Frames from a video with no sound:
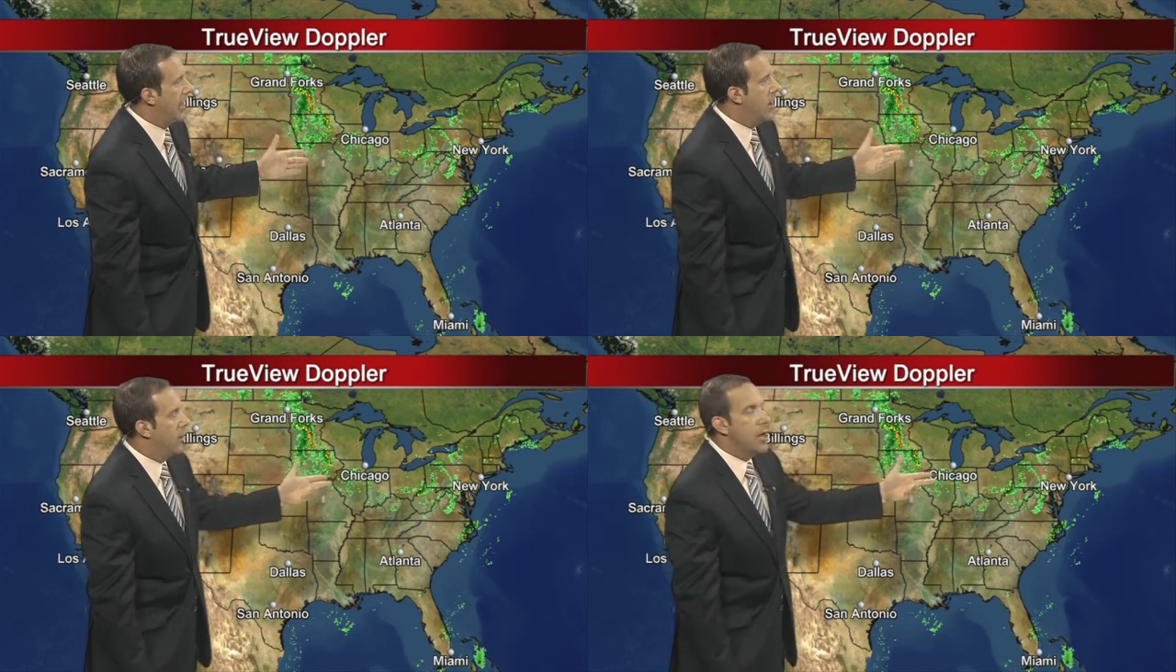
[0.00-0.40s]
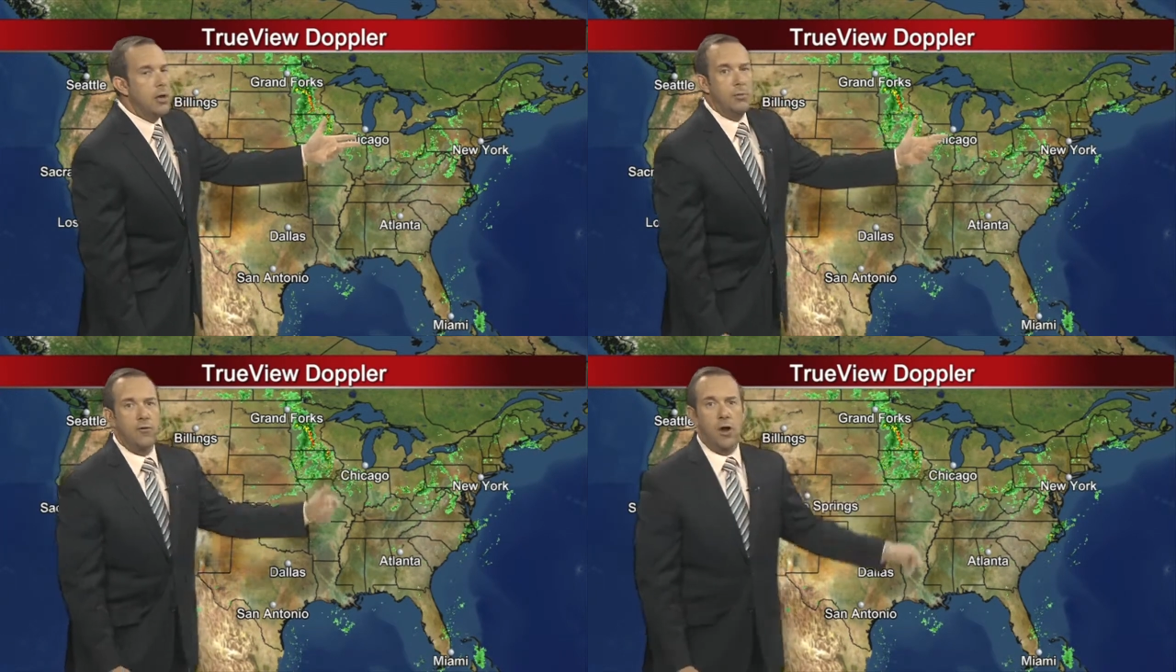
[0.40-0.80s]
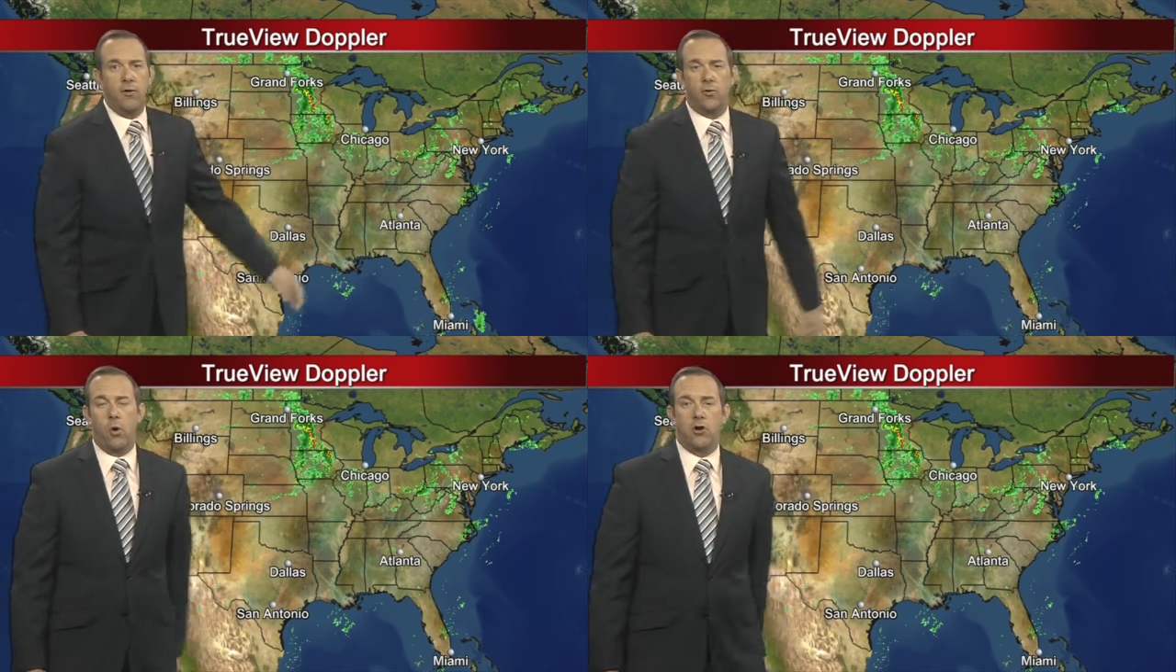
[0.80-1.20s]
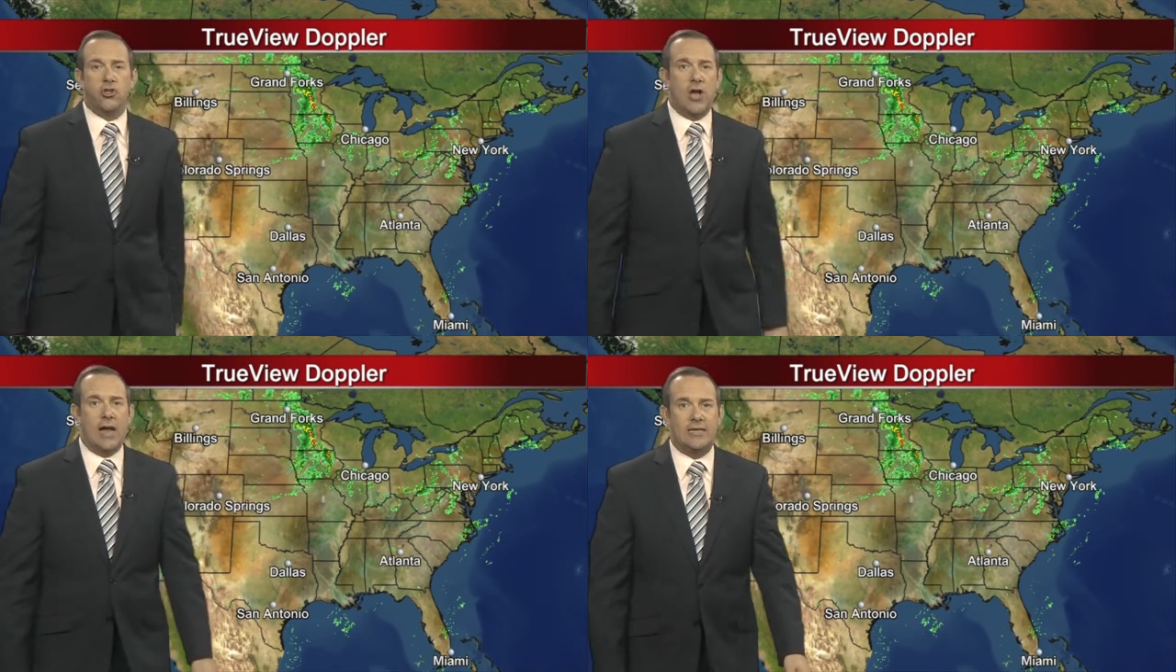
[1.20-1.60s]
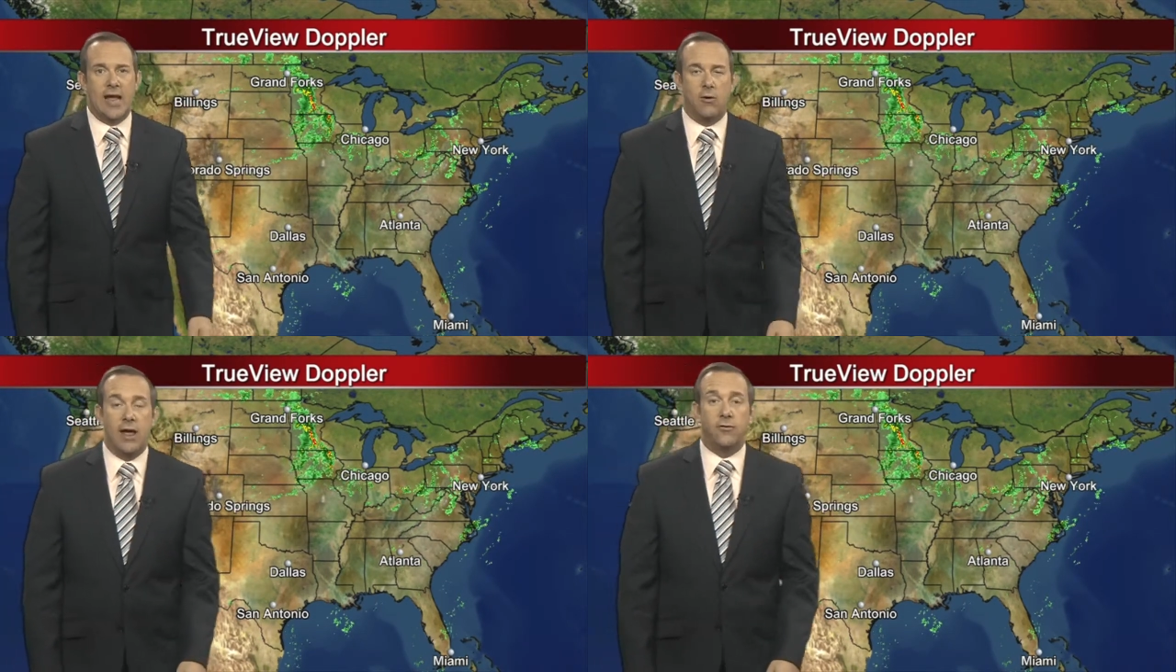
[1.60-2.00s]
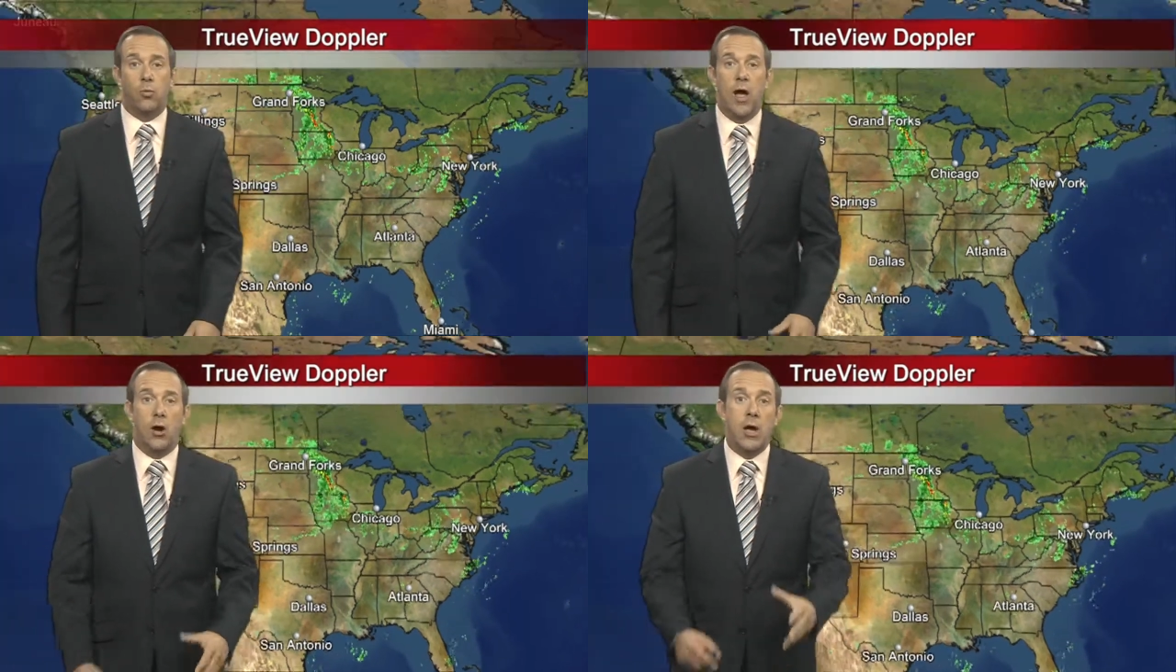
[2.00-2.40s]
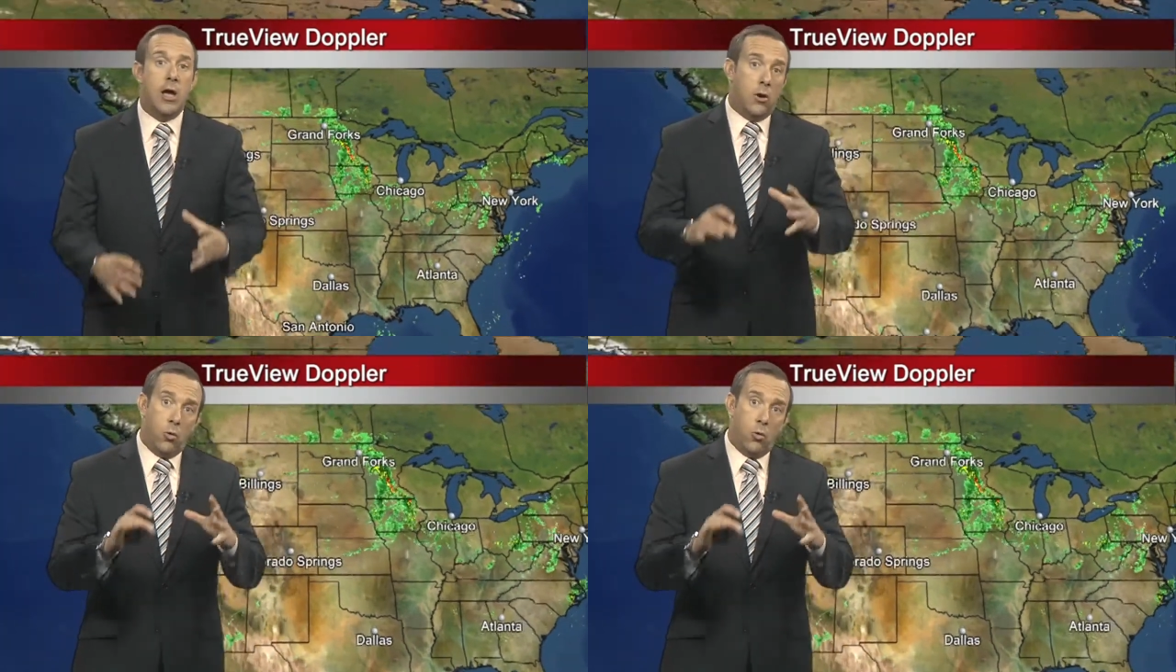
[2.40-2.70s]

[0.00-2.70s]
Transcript: right now and moving over towards Chi-Town as well.